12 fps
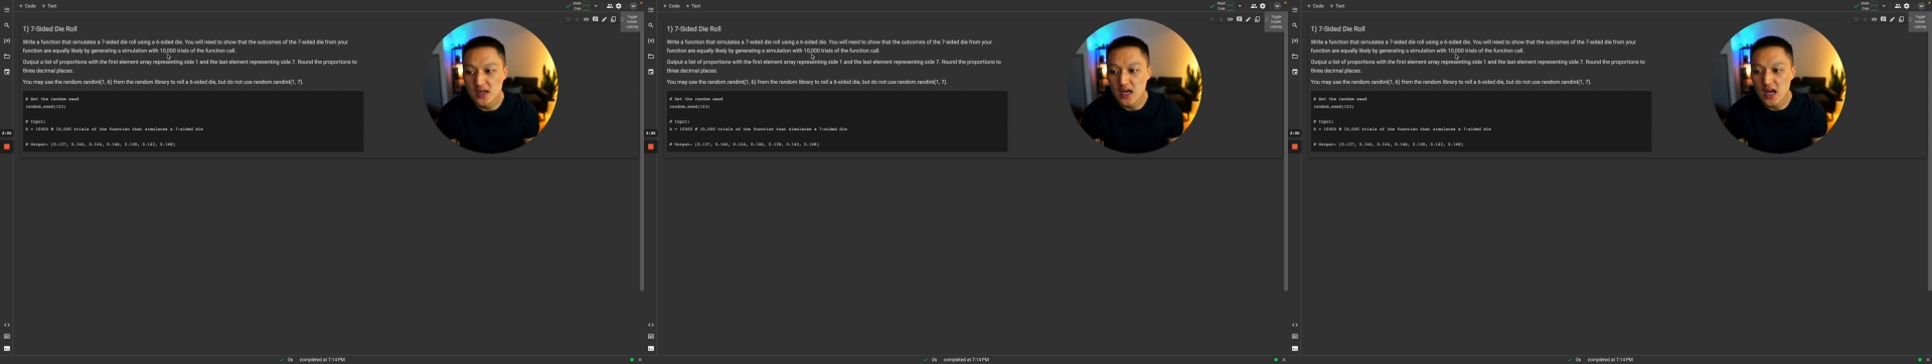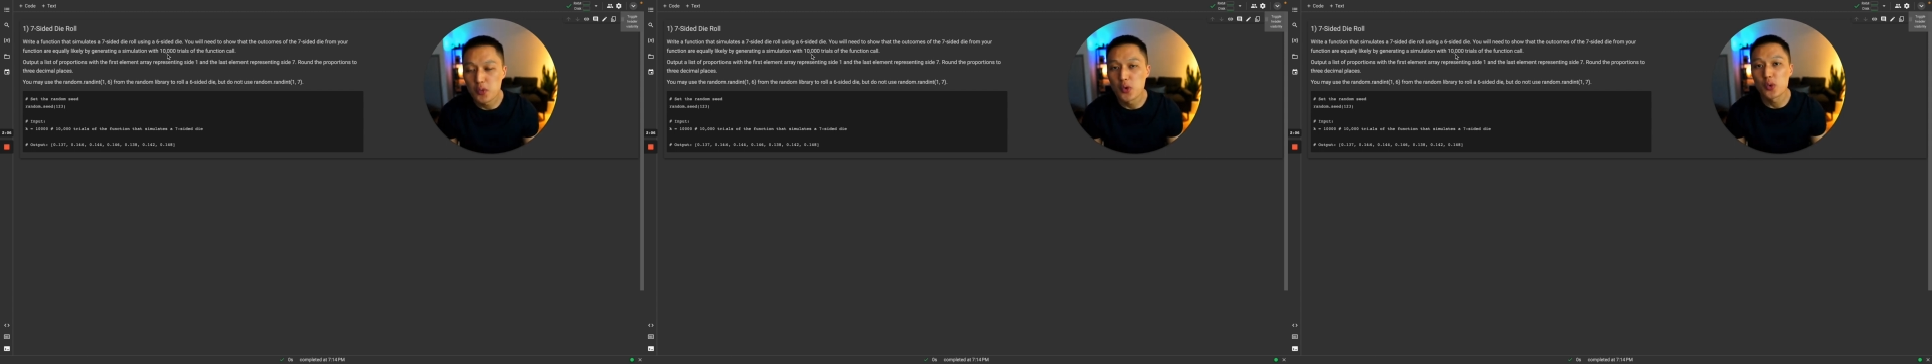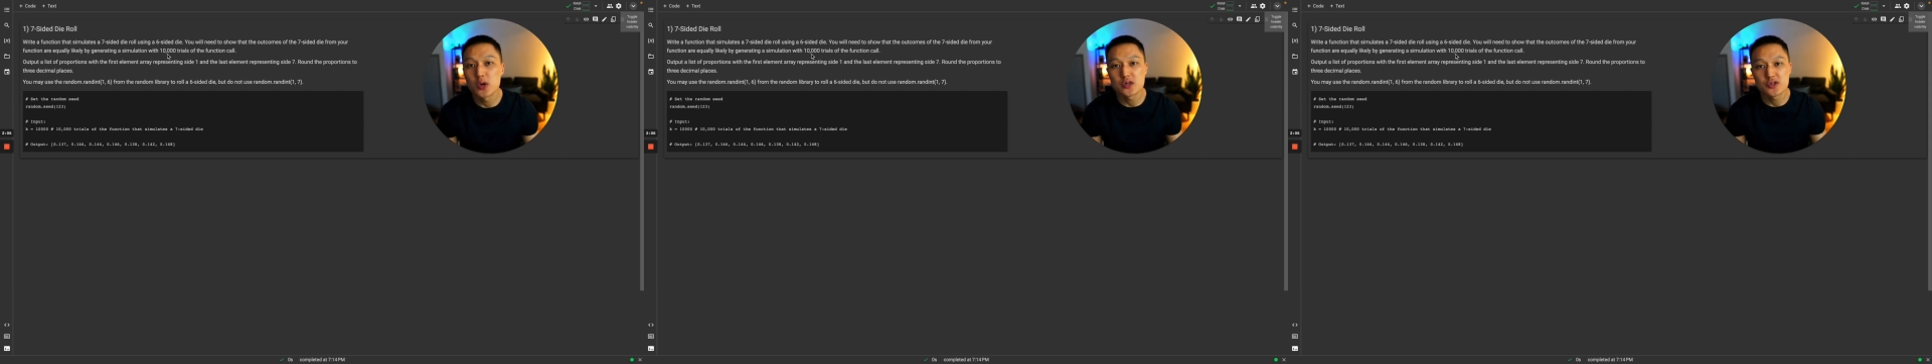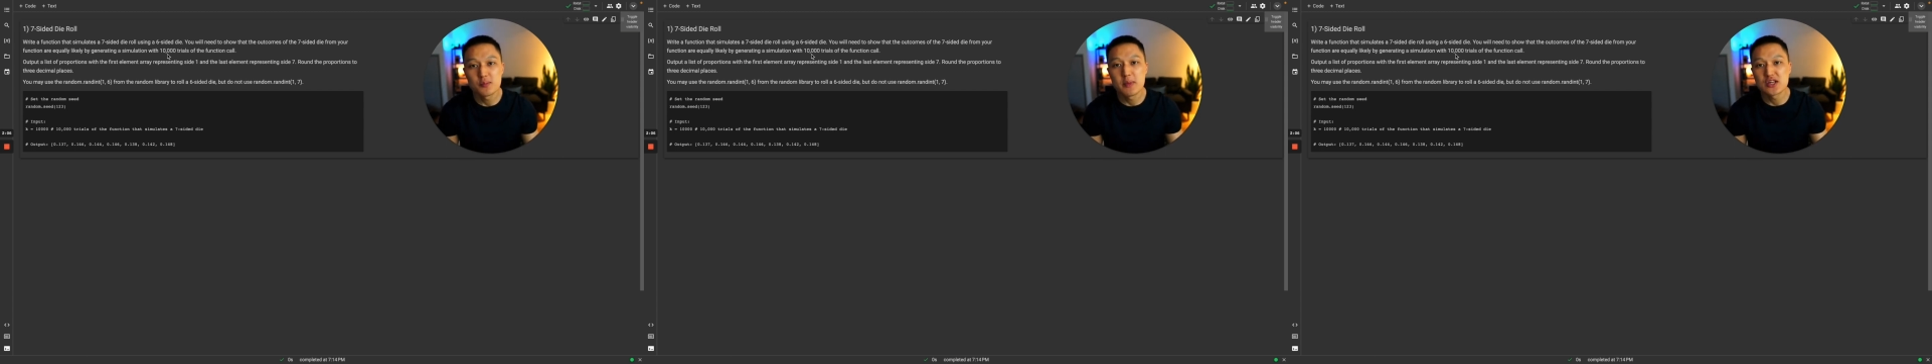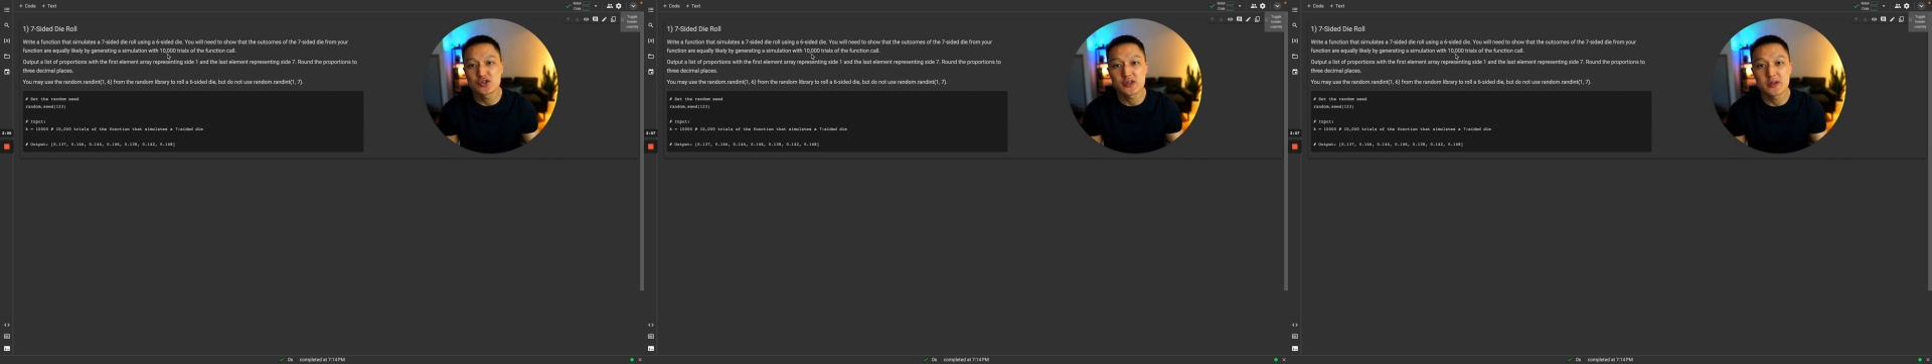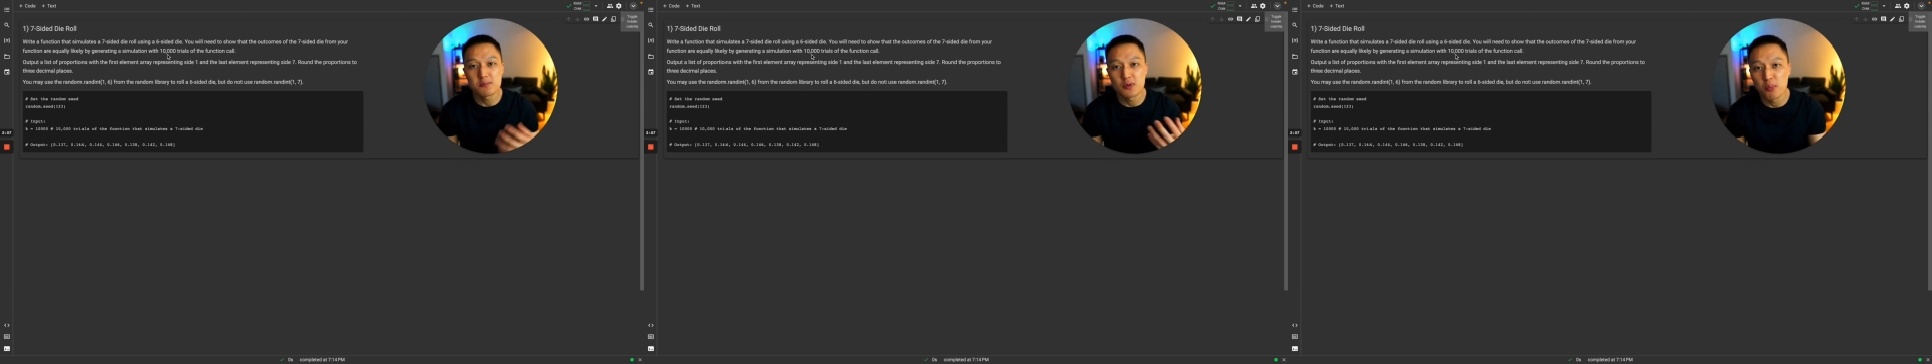and when we are to measure the
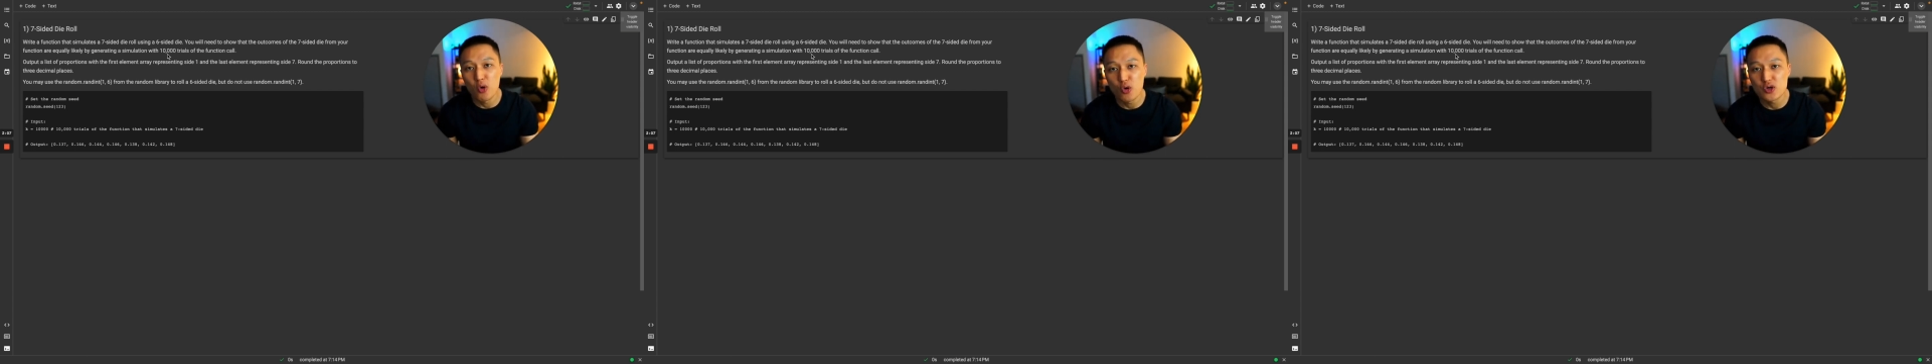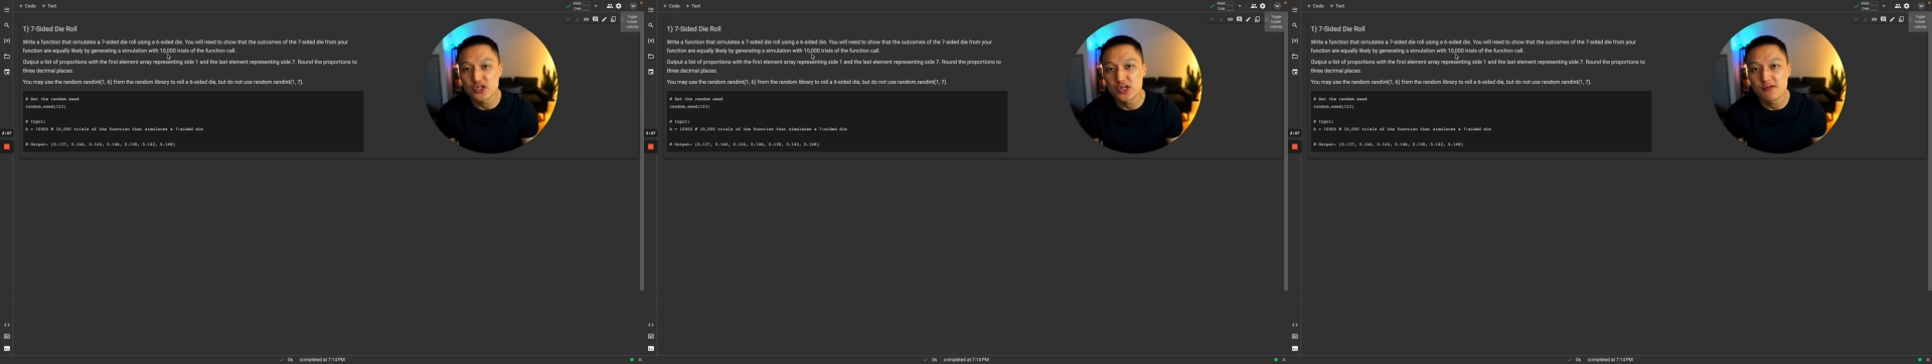proportion of